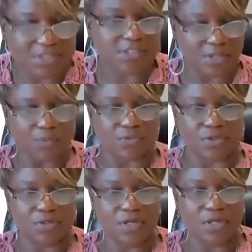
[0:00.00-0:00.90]
business
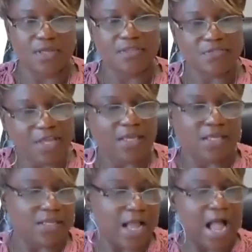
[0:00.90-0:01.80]
owner,
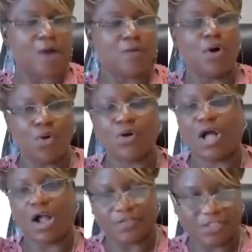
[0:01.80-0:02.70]
then our whole
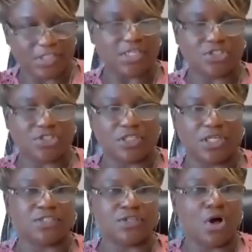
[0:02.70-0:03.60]
conversation
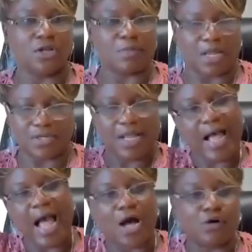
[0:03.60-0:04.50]
is all about,
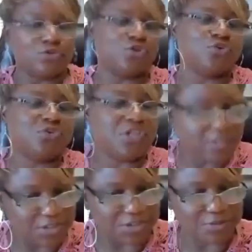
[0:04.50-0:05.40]
how do you
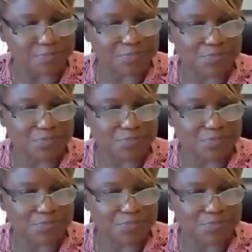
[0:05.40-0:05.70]
get there?